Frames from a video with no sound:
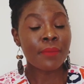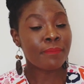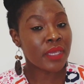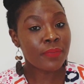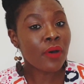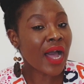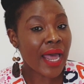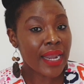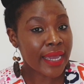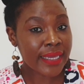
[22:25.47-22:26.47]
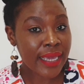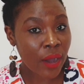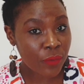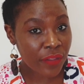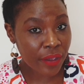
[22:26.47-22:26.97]
People are lucky
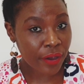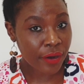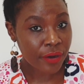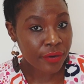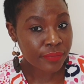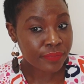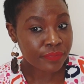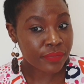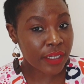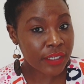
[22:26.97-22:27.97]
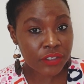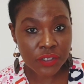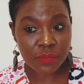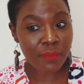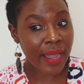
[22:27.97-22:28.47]
out there. They
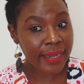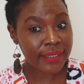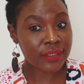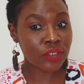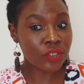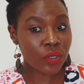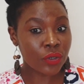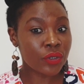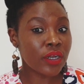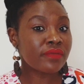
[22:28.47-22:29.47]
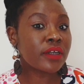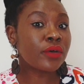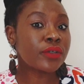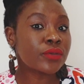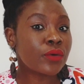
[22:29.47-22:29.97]
just might, you never
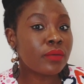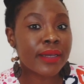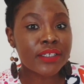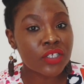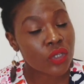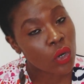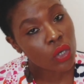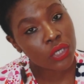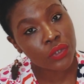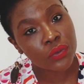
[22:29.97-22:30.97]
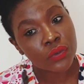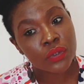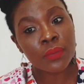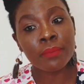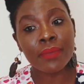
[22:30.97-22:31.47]
know, school might just call you.
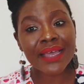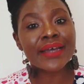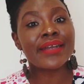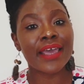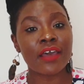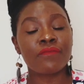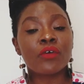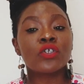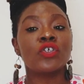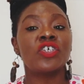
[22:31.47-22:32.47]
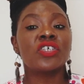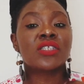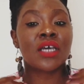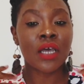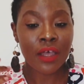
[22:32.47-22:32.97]
Make an effort to
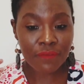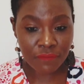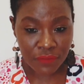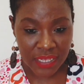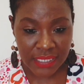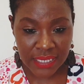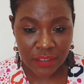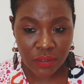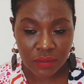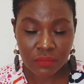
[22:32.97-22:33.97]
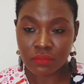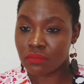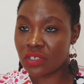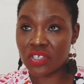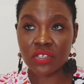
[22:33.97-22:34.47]
just visit,
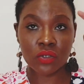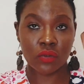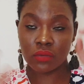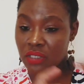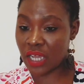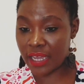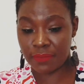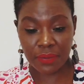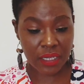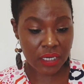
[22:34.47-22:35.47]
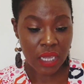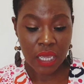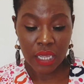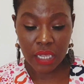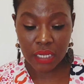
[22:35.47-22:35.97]
just type in
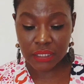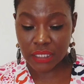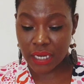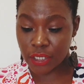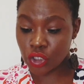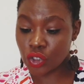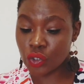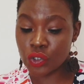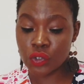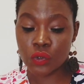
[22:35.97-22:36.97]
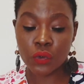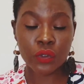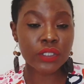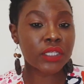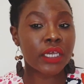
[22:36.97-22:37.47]
international
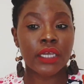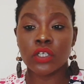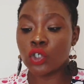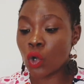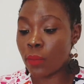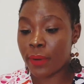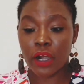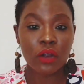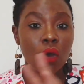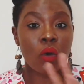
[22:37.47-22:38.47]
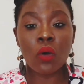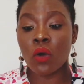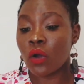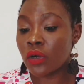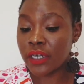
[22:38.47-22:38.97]
schools in Joburg
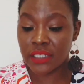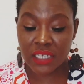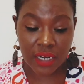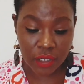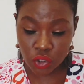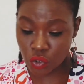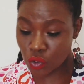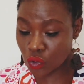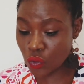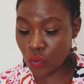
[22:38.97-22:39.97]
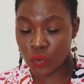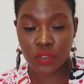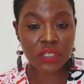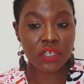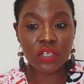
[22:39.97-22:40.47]
or international
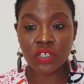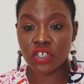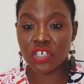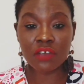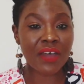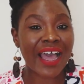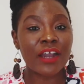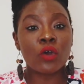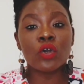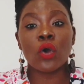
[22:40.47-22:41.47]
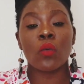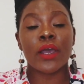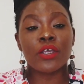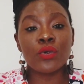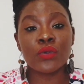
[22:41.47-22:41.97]
schools in Geneva. I don't know
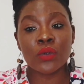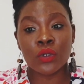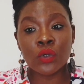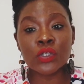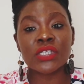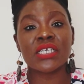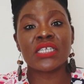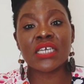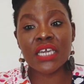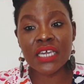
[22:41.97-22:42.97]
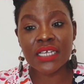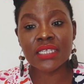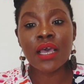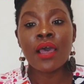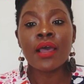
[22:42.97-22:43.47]
where your city
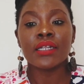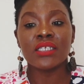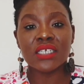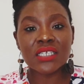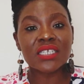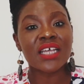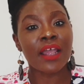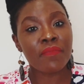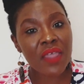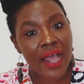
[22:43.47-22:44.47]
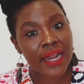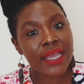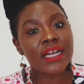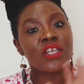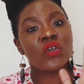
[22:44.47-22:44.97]
is. Just type that
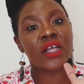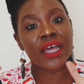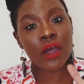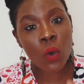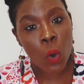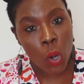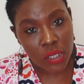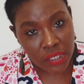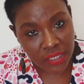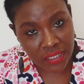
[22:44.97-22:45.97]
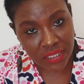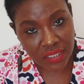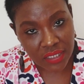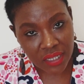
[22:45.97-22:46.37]
in. You'll get a whole list.